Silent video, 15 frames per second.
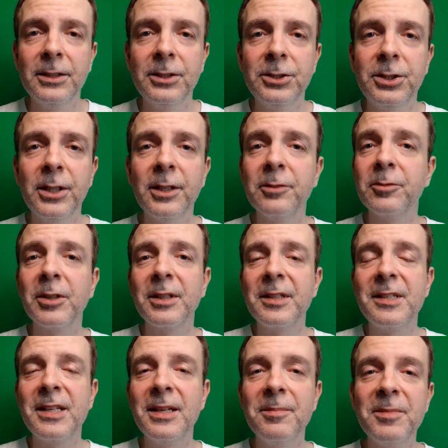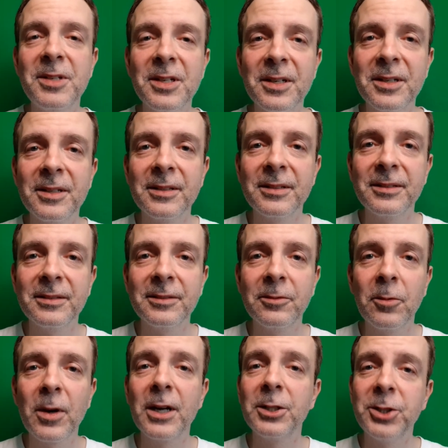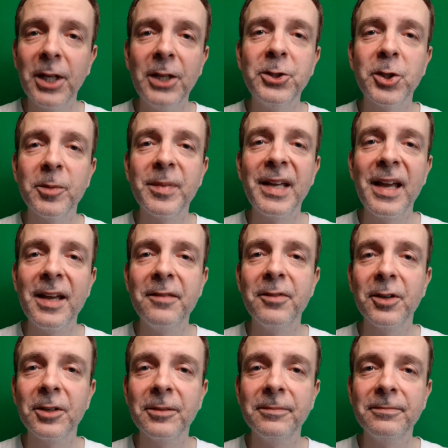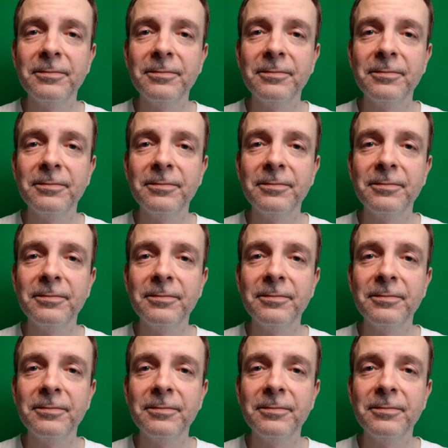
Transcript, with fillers: she didn't really seem to want to change her behavior.